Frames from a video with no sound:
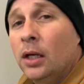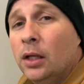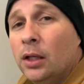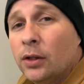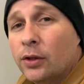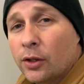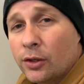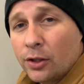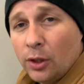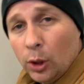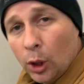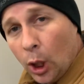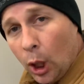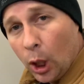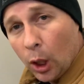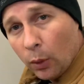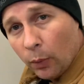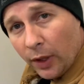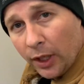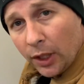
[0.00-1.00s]
There's a
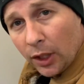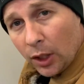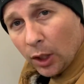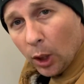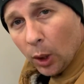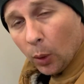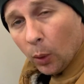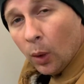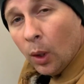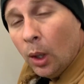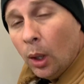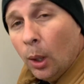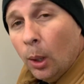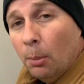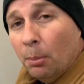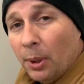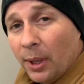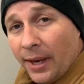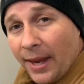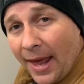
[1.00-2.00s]
long way to go.
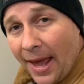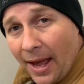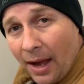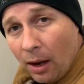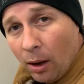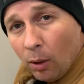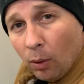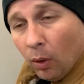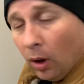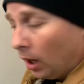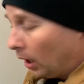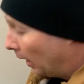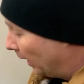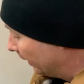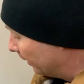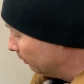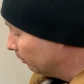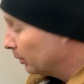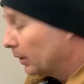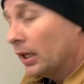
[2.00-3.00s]
But now
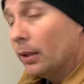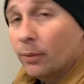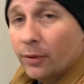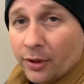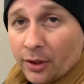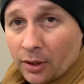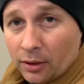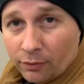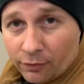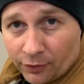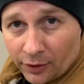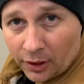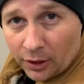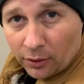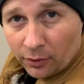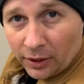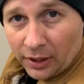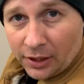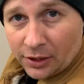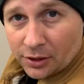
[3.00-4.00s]
I can play with the
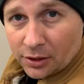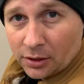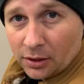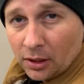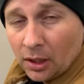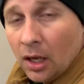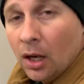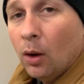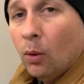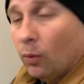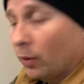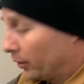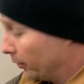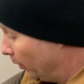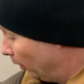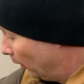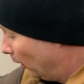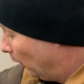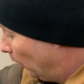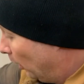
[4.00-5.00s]
configuration,
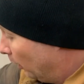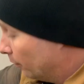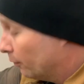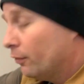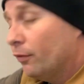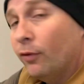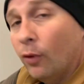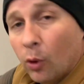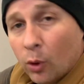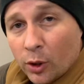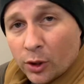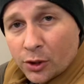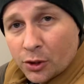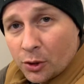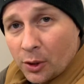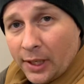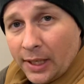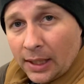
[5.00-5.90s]
whether I want four straight